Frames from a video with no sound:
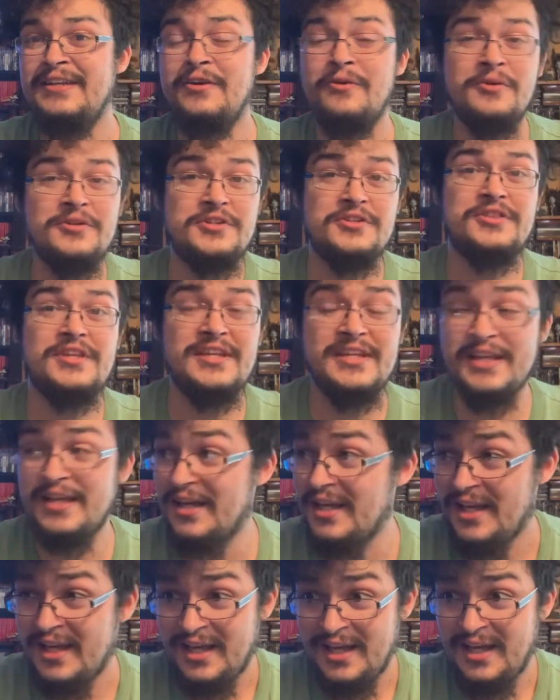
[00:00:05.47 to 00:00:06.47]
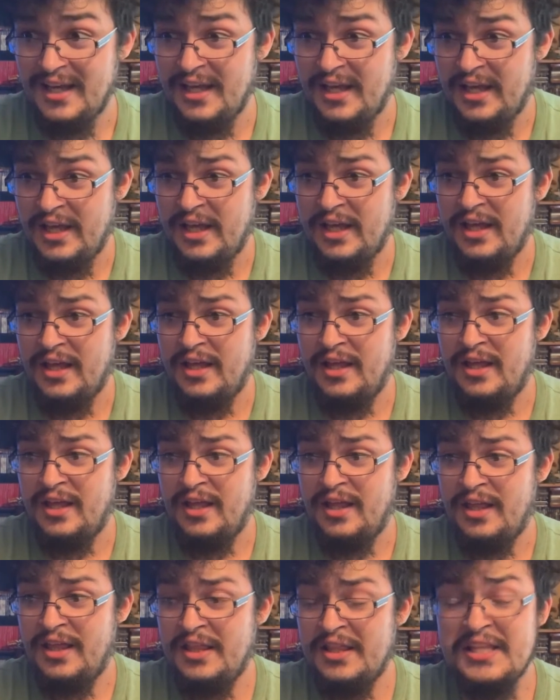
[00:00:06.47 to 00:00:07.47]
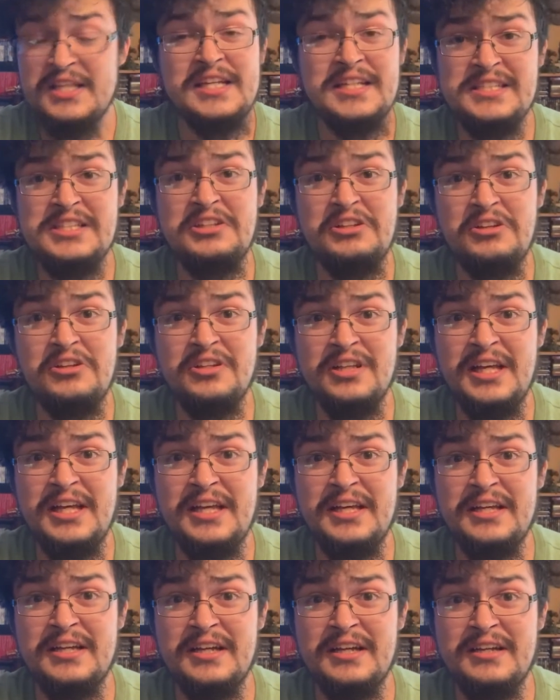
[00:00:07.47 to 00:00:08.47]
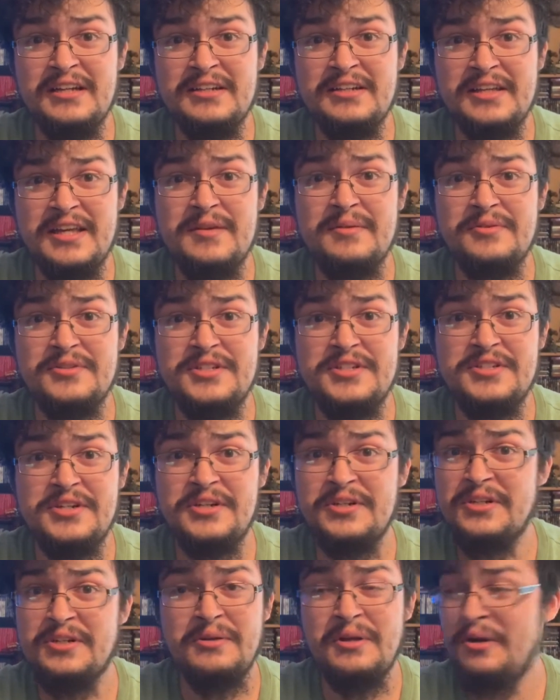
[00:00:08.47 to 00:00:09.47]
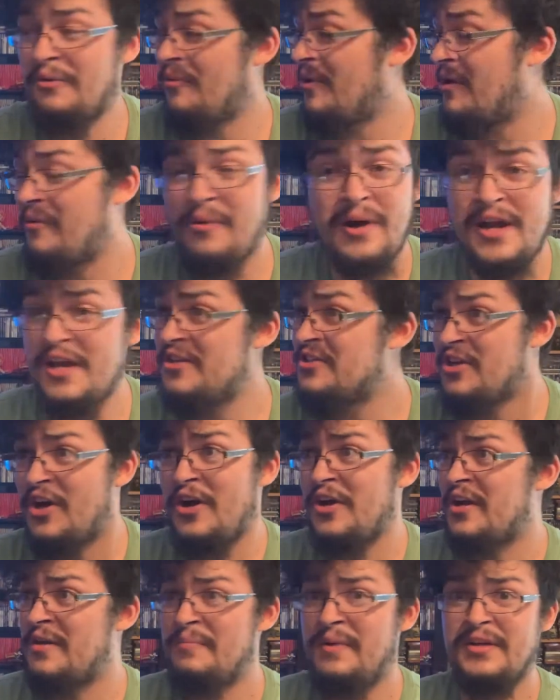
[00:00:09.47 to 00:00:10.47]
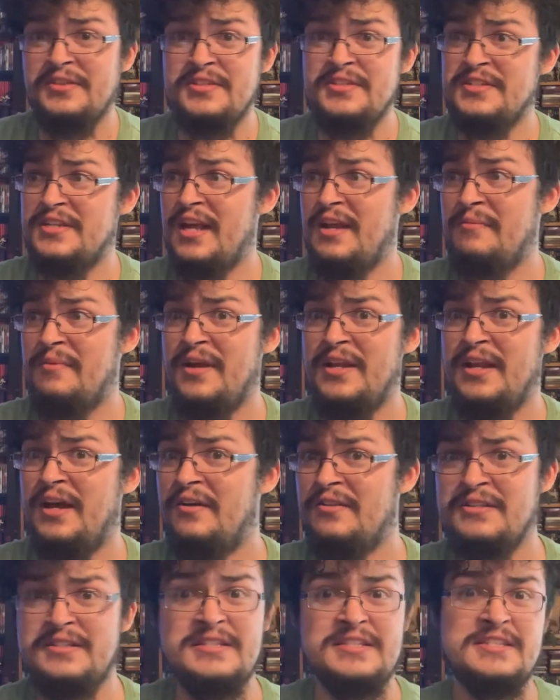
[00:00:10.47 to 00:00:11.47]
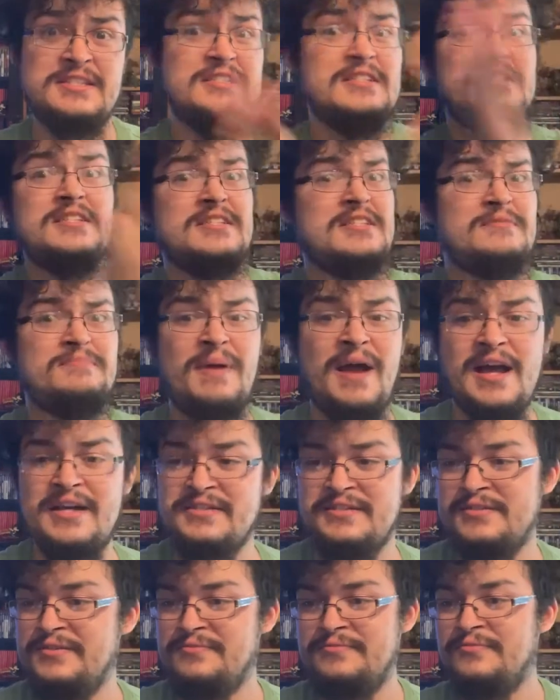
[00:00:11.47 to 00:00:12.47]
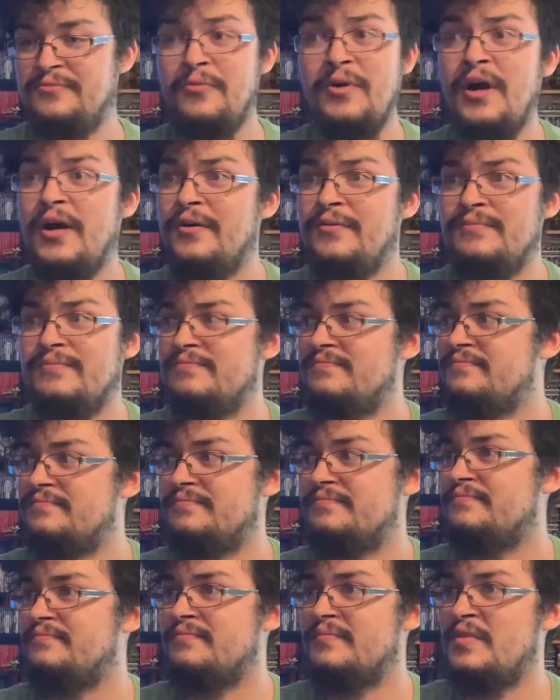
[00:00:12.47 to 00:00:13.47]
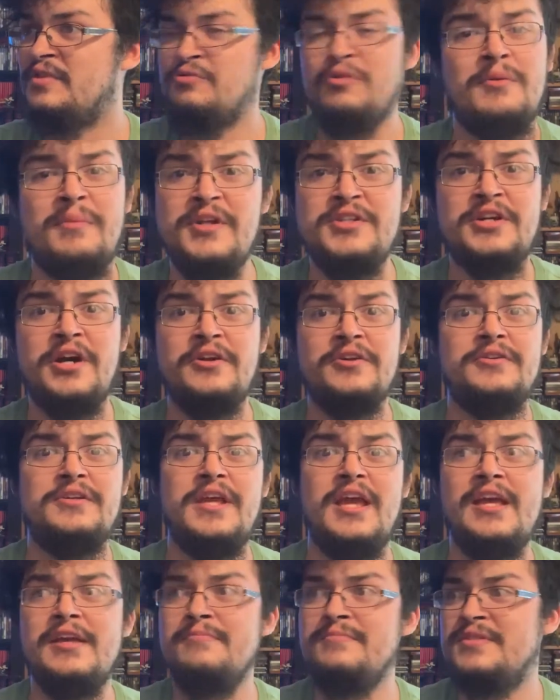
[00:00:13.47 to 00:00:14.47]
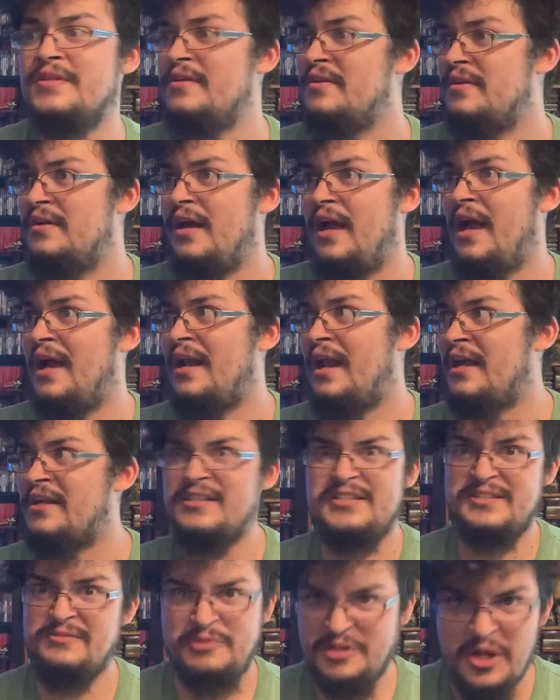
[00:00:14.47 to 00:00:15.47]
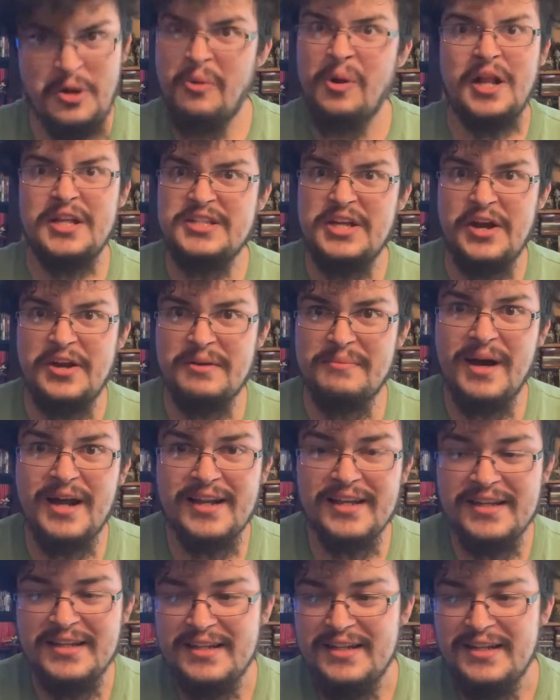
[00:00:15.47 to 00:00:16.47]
know what you're thinking. It's a little late, Kimochi. Like, why are you talking about this game right now? This is past. Well, it's one of my childhood games, and I still want to talk about it.